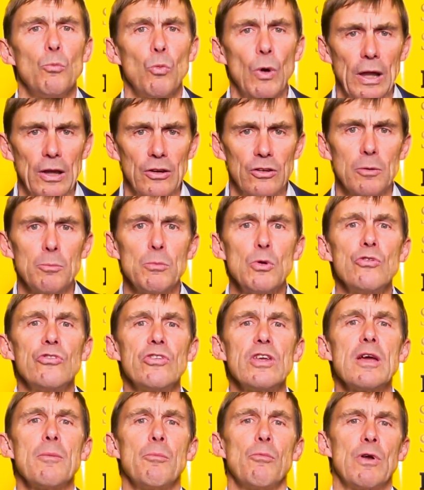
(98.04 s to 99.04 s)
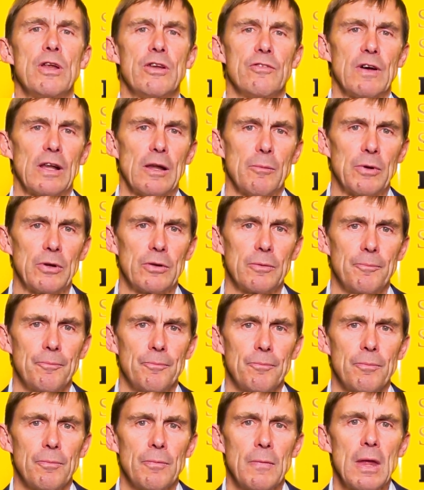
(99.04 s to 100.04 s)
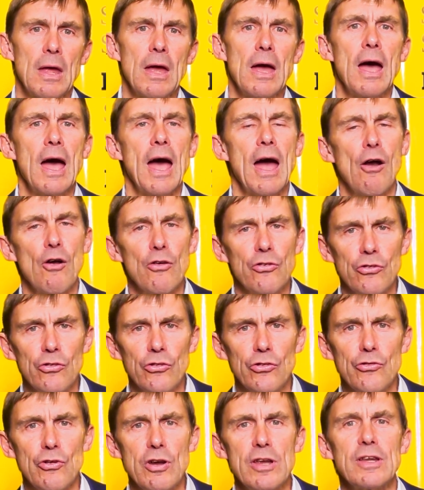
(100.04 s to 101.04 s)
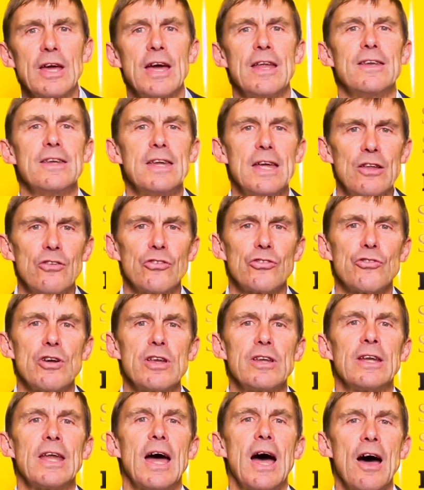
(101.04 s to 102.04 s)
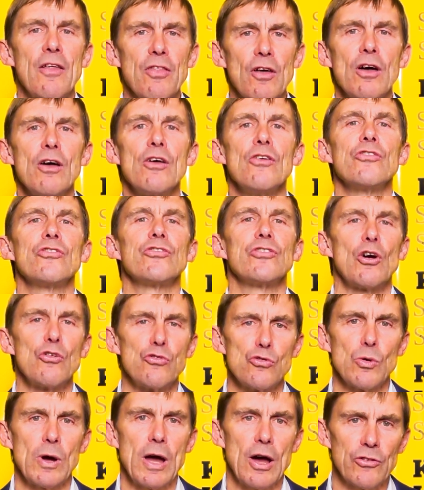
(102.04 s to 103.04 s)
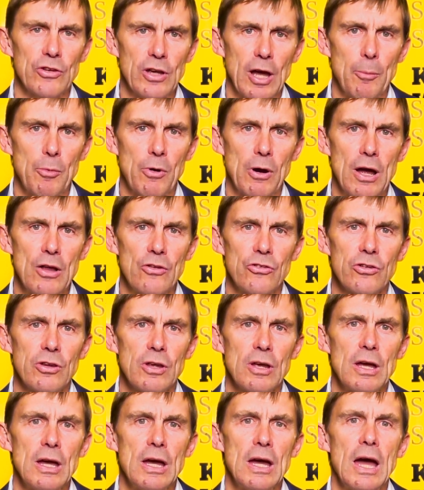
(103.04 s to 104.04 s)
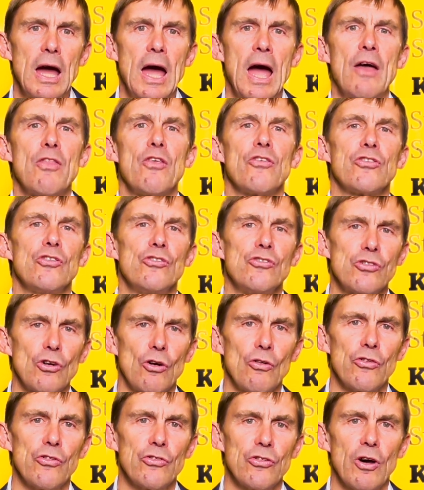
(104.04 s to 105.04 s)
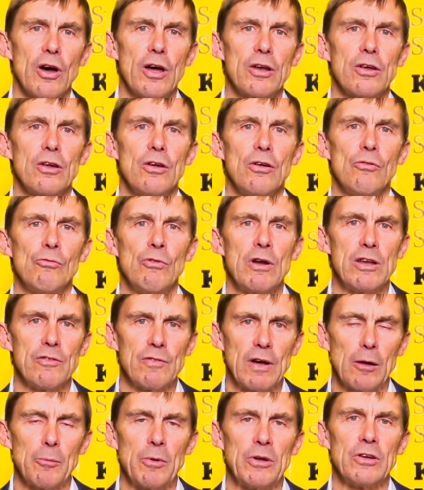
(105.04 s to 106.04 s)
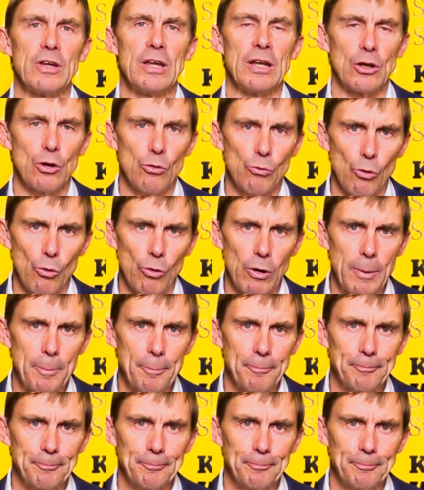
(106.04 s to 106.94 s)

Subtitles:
Wellington Museum redevelopment, Harrison Street and Nairn Street and other social housing upgrades, and the St John's site redevelopment in Karori.